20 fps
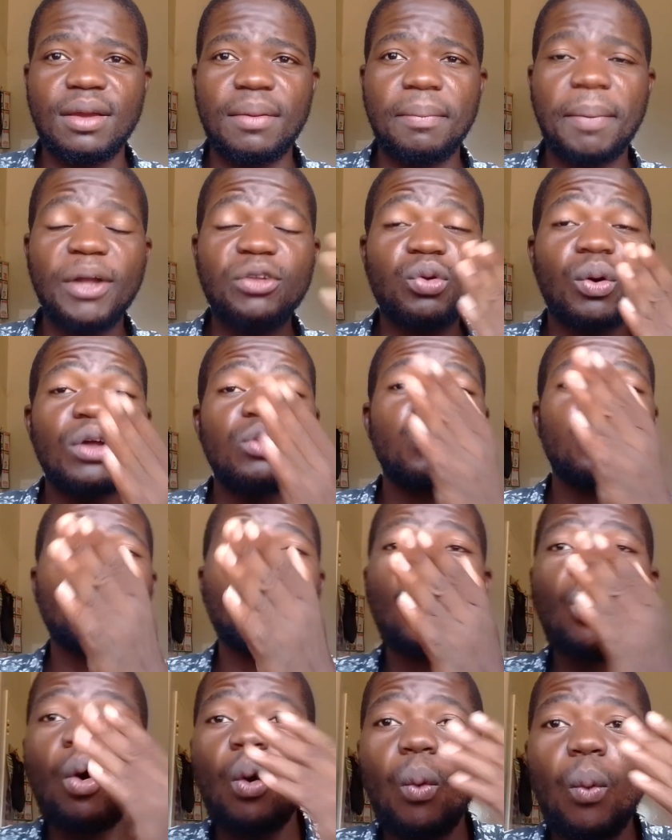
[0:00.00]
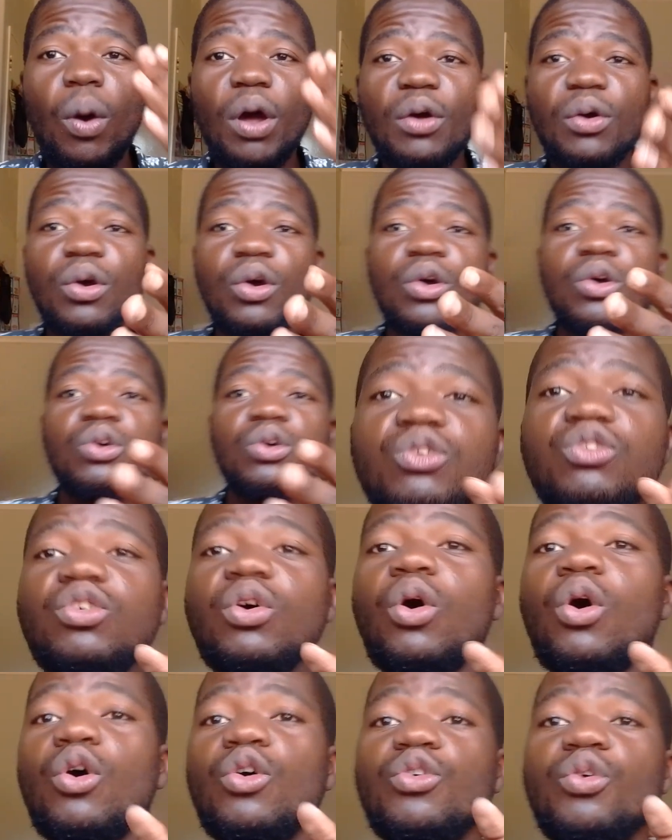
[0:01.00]
But what
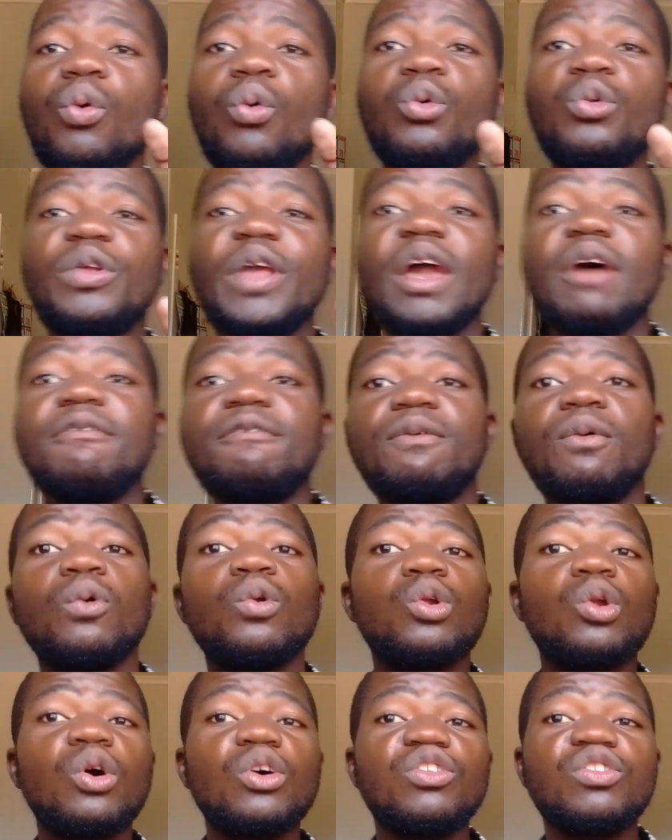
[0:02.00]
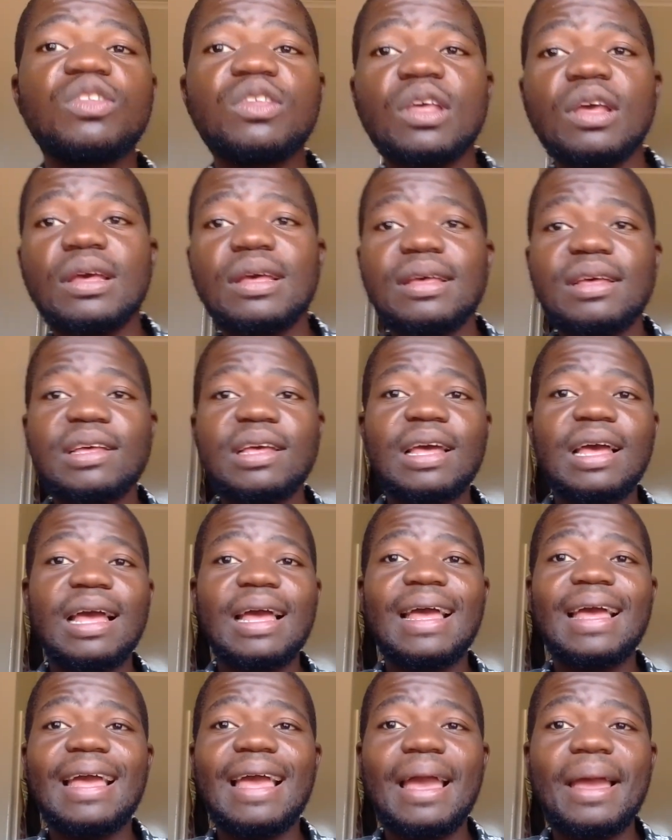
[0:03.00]
so you would have lost
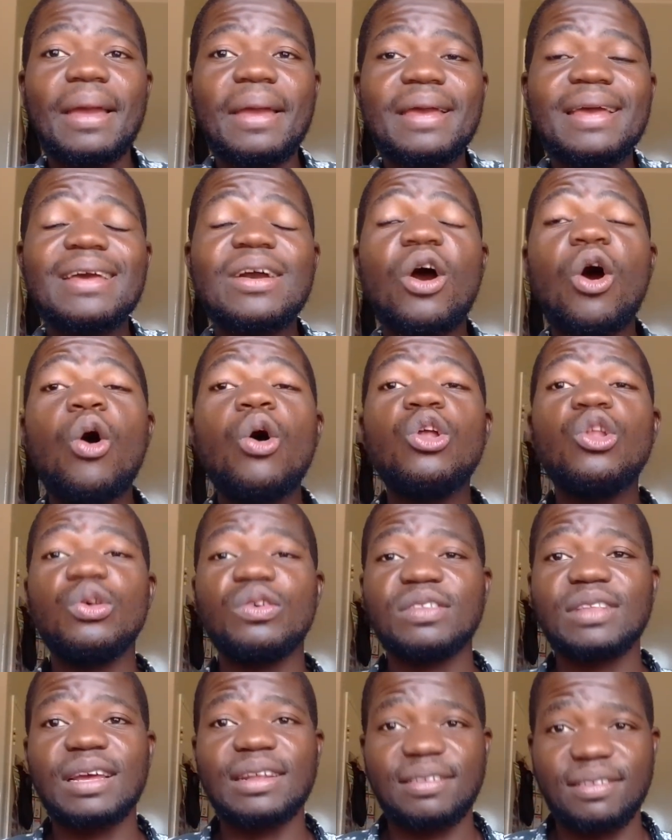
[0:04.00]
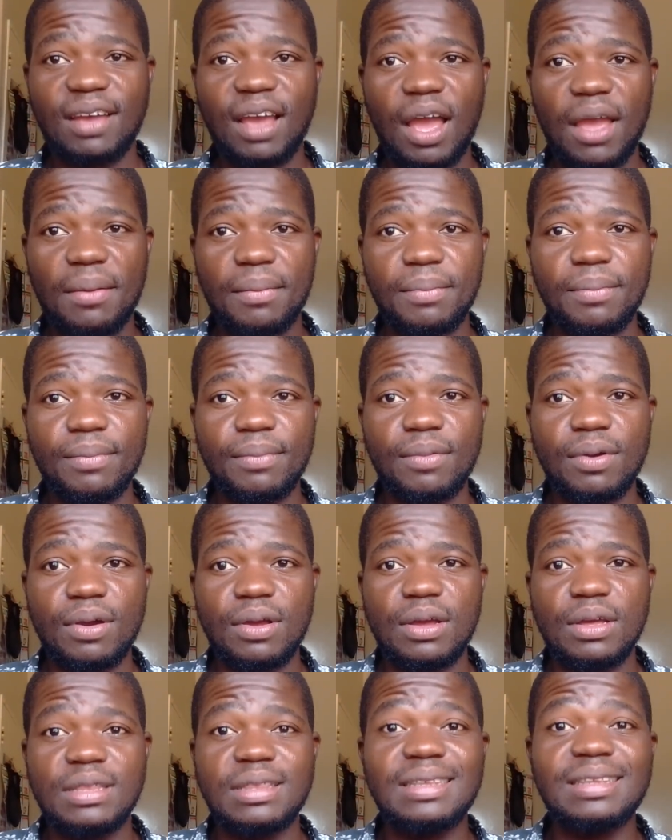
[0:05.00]
all your start time,
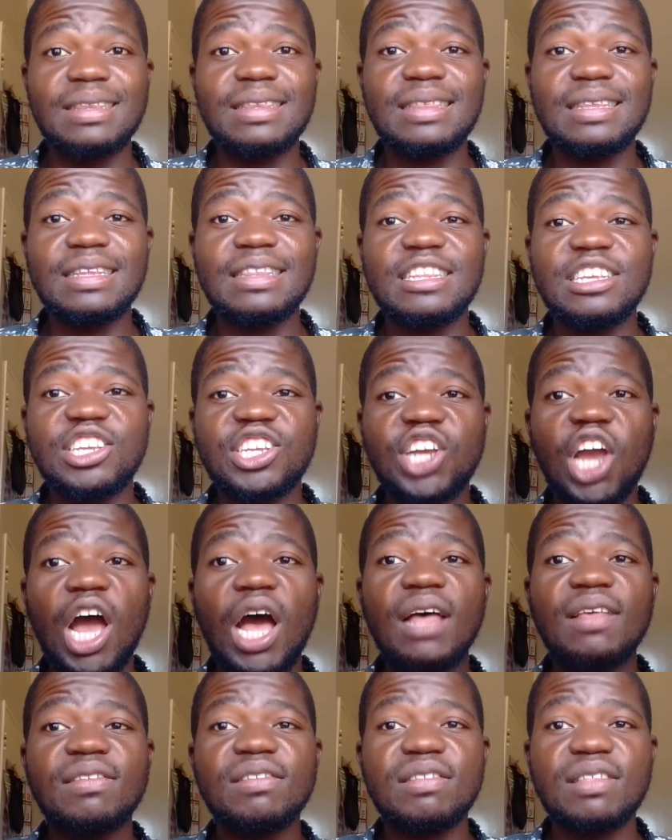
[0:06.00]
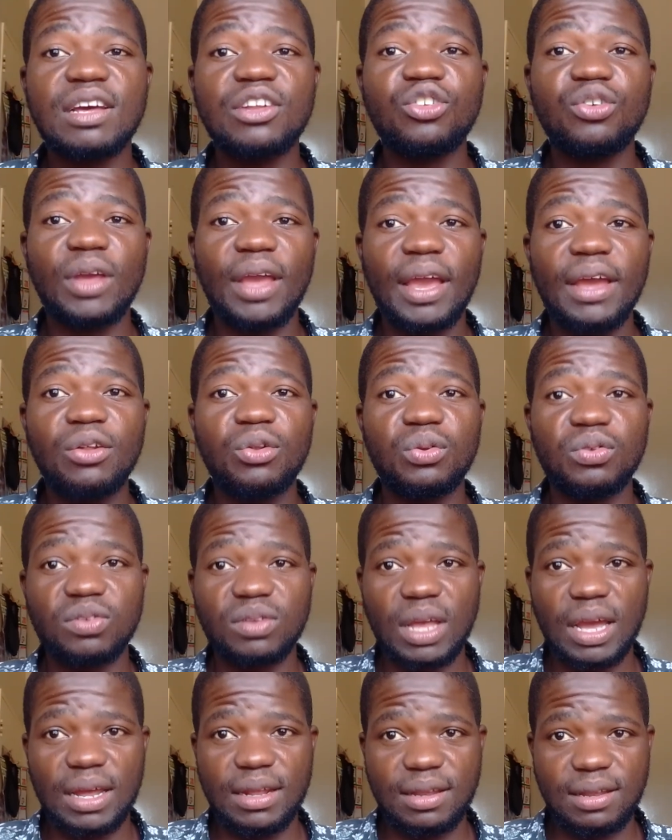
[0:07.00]
the chance that you had to
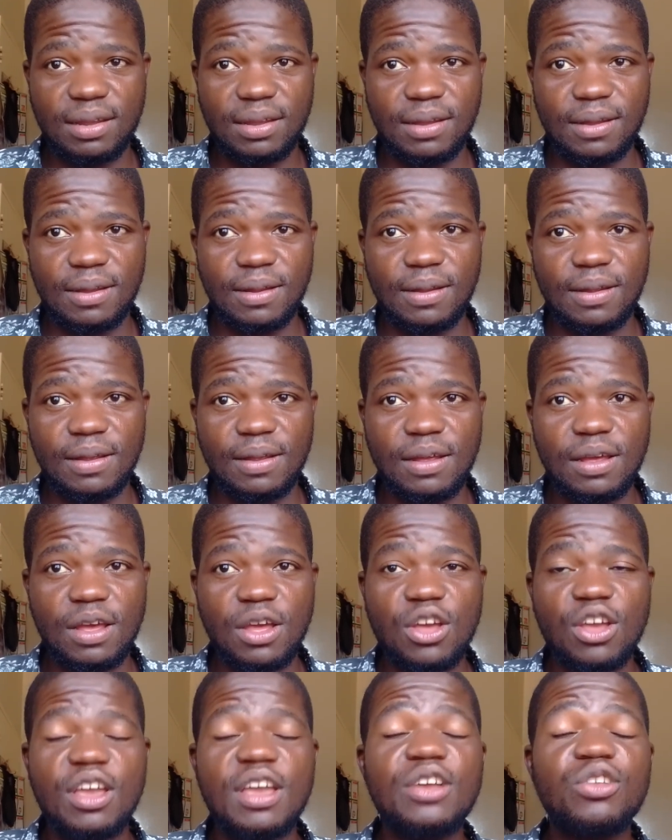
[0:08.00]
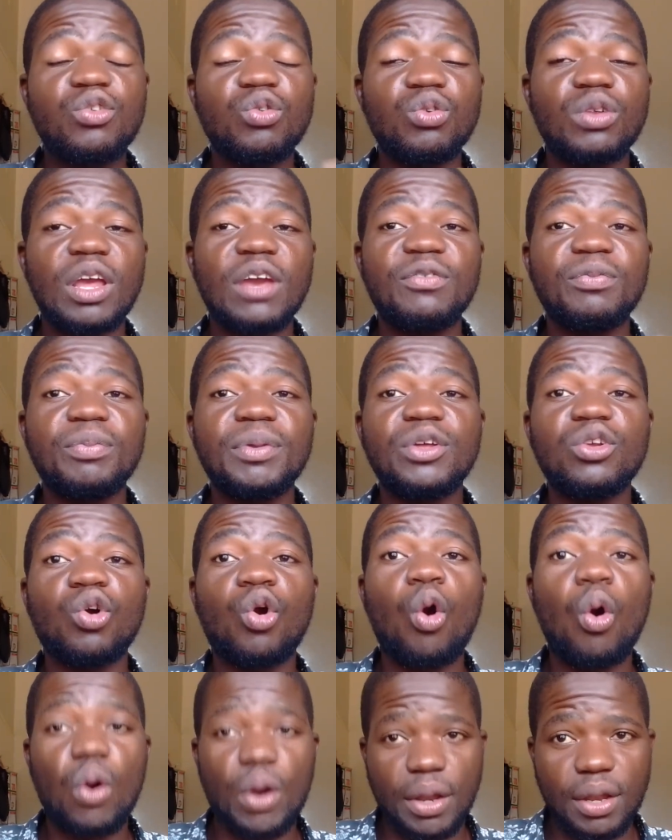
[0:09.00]
study, it would have been
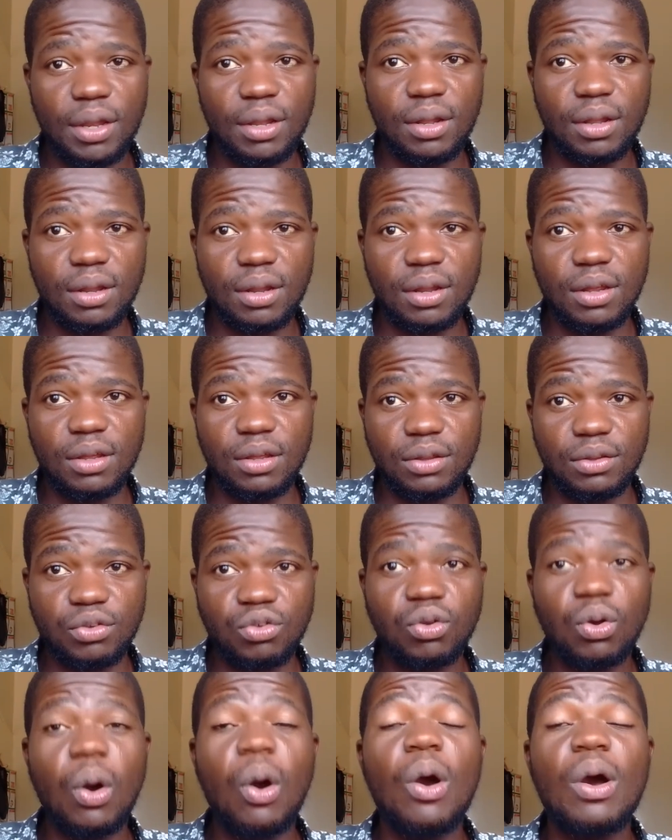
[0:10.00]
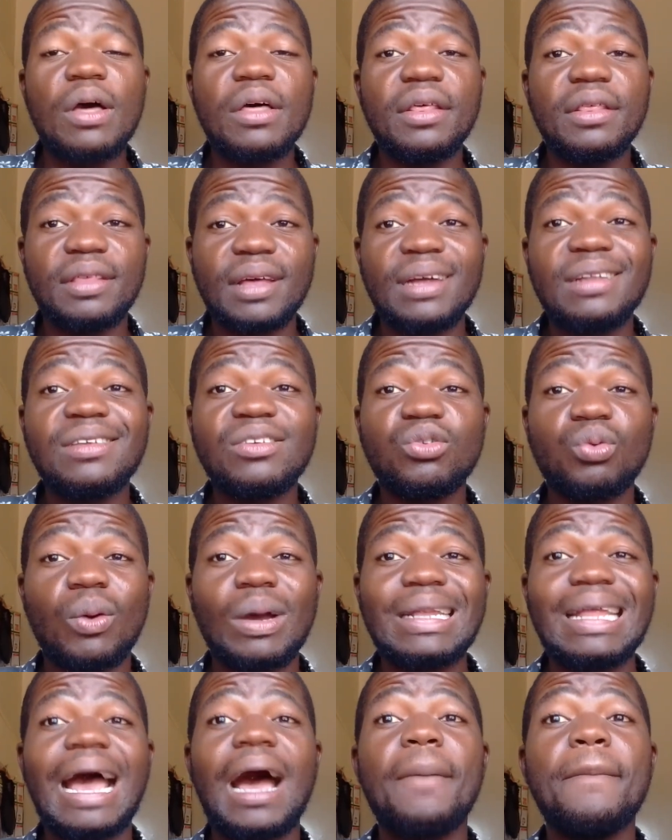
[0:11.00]
gone. So that is
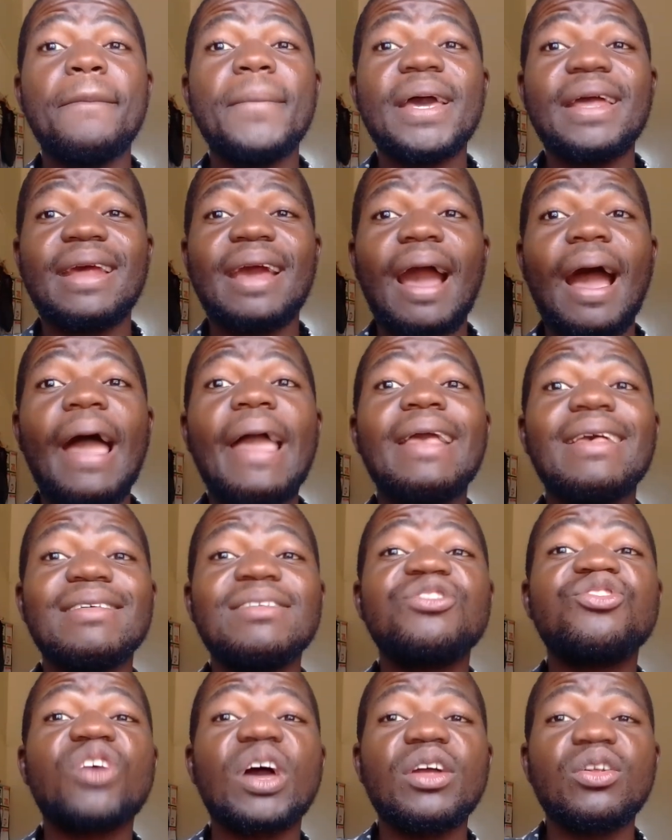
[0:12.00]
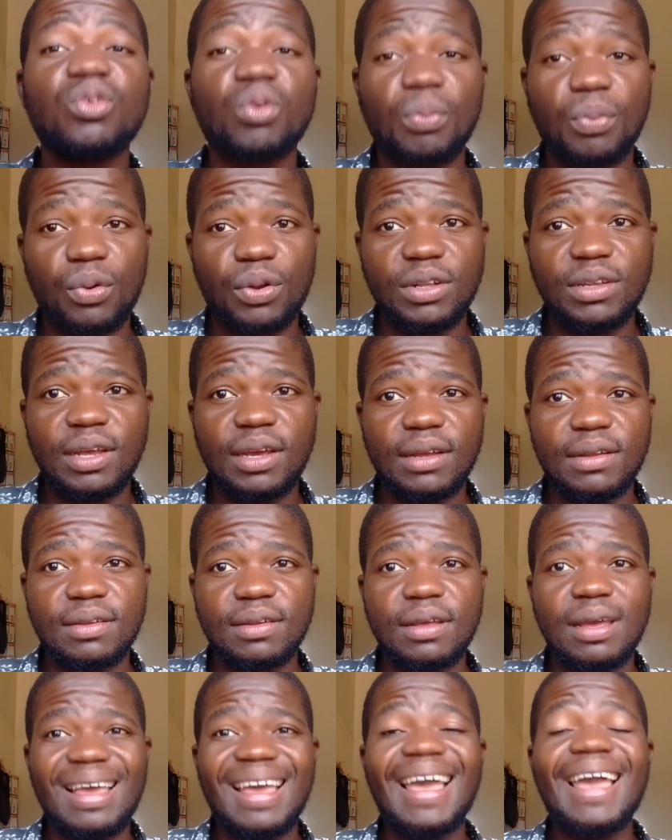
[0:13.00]
what America is trying to
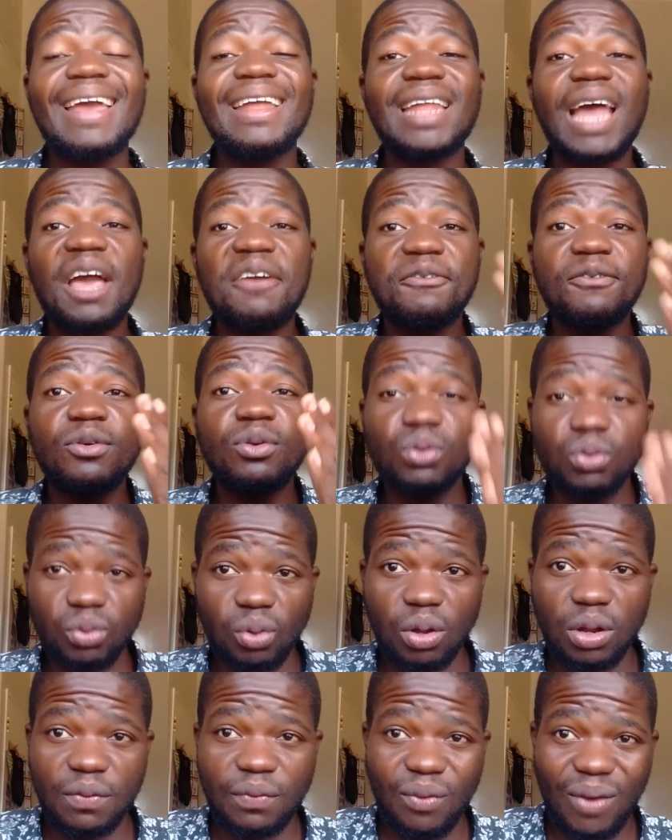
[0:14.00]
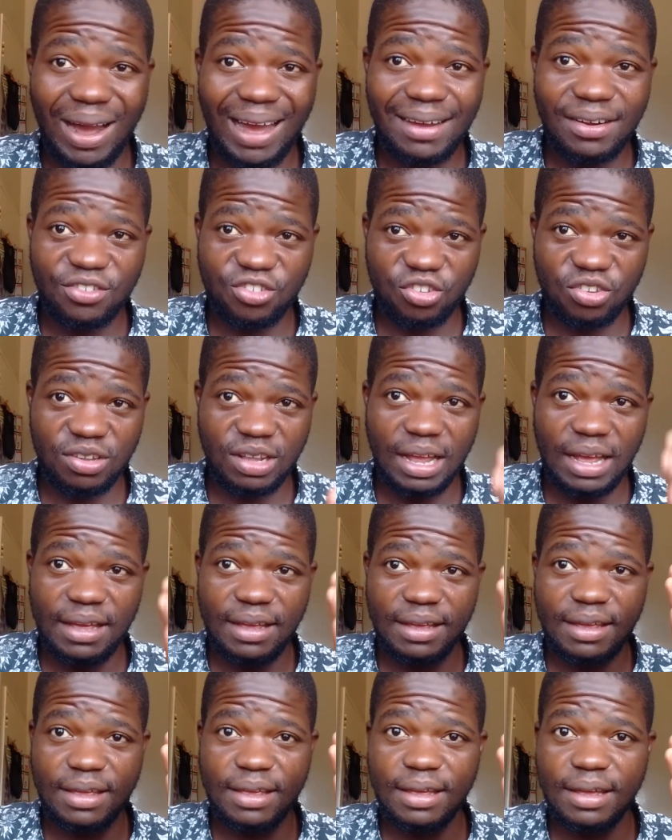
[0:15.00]
protect. And I feel sorry for countries
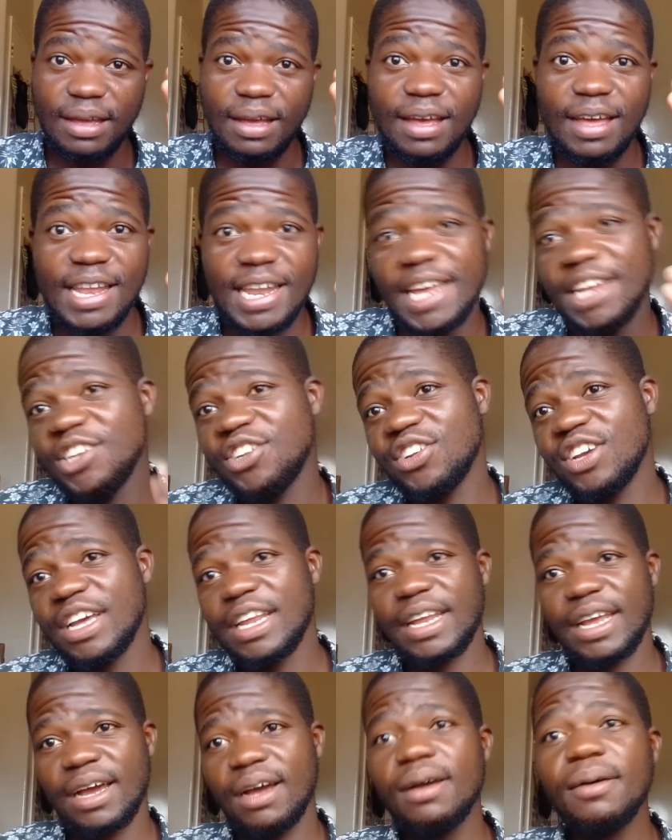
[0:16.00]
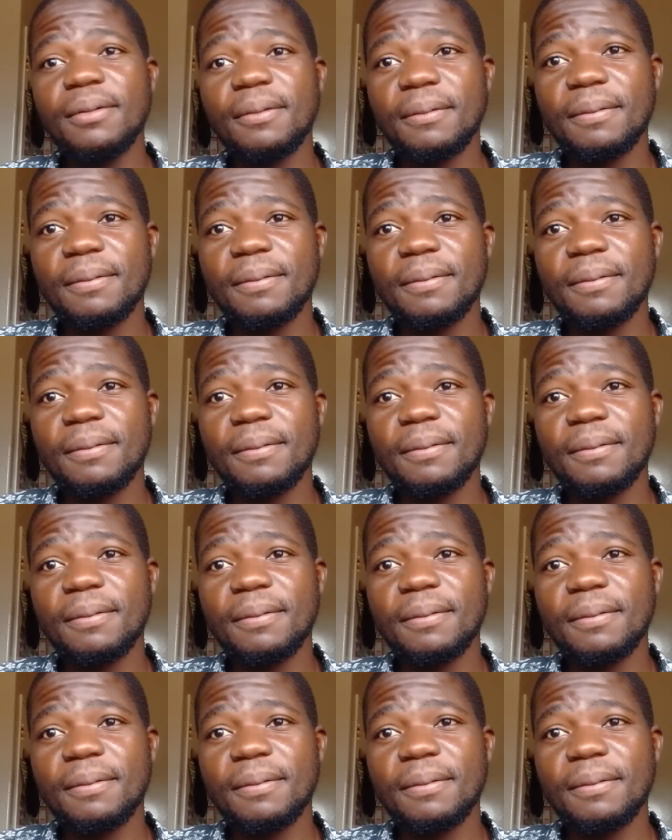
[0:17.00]
like Nigeria.